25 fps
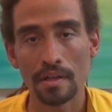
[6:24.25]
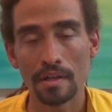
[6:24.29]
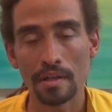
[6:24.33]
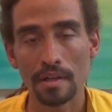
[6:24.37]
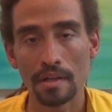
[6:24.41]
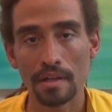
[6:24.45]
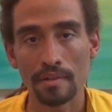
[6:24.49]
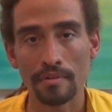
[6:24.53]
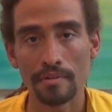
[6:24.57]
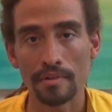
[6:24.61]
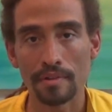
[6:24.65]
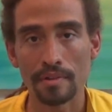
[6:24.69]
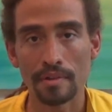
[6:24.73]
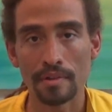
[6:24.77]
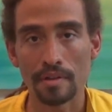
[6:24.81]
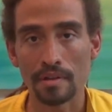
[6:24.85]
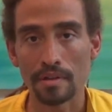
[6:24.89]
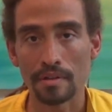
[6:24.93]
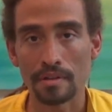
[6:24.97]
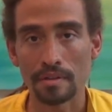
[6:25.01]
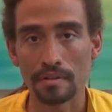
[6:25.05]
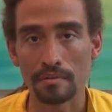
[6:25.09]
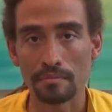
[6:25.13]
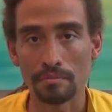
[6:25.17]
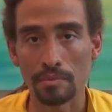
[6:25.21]
even
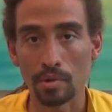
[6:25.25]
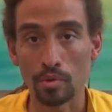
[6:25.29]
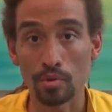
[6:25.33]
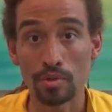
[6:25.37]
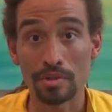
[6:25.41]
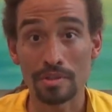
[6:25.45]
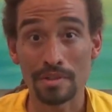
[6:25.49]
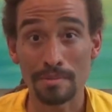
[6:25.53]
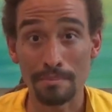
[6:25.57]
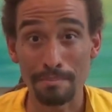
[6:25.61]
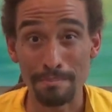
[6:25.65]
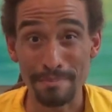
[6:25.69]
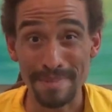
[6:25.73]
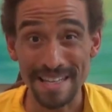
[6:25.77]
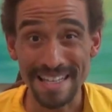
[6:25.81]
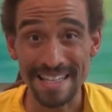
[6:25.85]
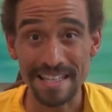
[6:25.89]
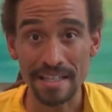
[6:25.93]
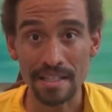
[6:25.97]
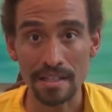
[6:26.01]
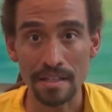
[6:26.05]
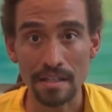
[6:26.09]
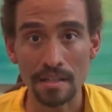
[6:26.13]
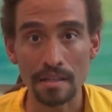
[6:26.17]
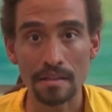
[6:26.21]
the most
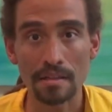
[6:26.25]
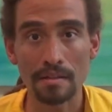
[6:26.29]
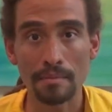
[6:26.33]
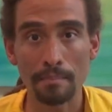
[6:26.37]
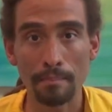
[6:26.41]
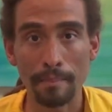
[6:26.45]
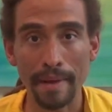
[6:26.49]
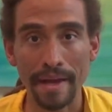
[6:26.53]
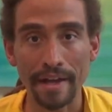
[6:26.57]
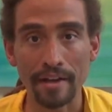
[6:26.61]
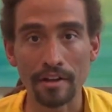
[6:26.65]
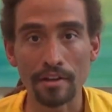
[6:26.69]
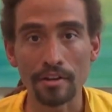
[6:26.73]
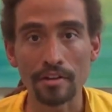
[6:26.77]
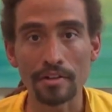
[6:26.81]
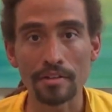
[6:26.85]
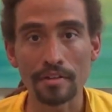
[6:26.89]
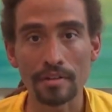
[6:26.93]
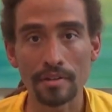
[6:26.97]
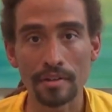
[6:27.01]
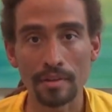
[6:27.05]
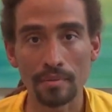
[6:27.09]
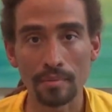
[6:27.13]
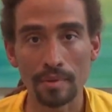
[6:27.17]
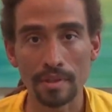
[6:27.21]
mean beggar
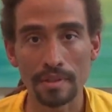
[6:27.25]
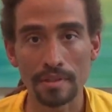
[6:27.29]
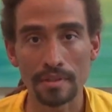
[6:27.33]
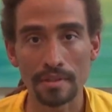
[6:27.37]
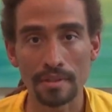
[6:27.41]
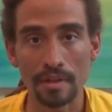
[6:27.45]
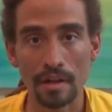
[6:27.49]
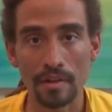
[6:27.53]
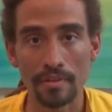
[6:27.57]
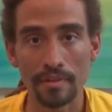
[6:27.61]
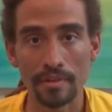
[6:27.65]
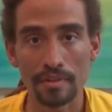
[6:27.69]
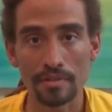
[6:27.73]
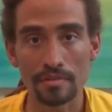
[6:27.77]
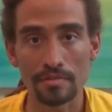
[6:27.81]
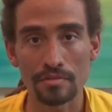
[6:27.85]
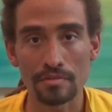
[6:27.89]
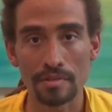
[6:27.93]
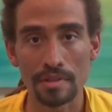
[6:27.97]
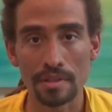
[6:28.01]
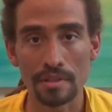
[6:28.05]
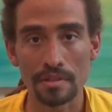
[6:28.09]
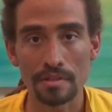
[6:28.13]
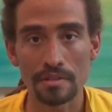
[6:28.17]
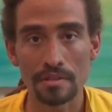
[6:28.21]
that we see on the
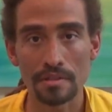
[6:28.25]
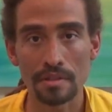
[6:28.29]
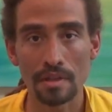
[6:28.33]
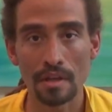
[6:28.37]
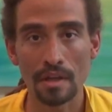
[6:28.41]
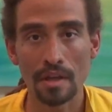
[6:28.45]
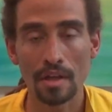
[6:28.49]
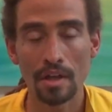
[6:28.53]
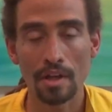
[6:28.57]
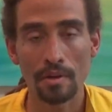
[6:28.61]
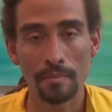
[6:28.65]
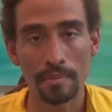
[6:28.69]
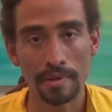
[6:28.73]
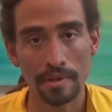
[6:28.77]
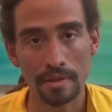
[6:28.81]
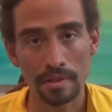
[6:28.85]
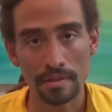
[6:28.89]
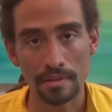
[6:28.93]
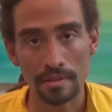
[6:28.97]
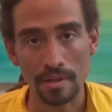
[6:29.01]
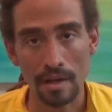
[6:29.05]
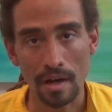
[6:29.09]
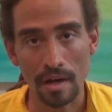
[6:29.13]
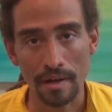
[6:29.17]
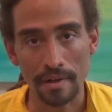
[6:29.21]
streets, because
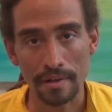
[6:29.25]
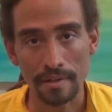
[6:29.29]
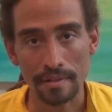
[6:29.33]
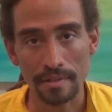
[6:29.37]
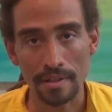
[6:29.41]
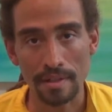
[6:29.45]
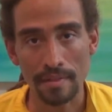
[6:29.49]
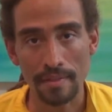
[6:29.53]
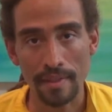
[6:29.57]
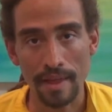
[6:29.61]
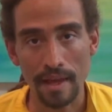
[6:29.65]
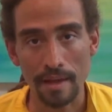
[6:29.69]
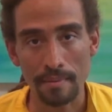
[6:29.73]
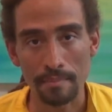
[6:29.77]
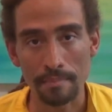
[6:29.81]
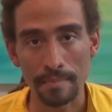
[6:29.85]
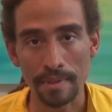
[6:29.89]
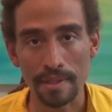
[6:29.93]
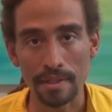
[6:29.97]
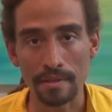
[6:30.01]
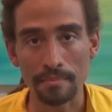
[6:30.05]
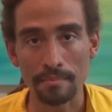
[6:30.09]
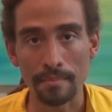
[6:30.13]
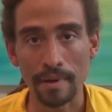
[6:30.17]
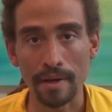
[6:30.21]
God is in that
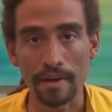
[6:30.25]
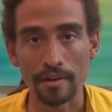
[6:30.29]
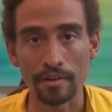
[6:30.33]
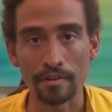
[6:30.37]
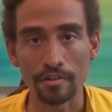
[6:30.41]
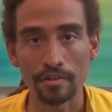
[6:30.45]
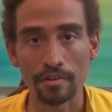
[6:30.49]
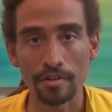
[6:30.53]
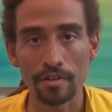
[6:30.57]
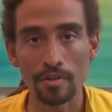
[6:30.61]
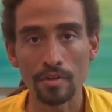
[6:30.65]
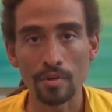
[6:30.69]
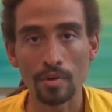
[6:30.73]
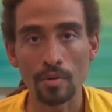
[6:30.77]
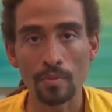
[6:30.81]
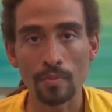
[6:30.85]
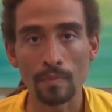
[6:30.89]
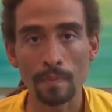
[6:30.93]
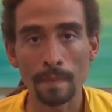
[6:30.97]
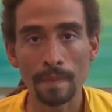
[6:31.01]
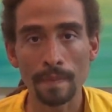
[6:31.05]
mean beggar too.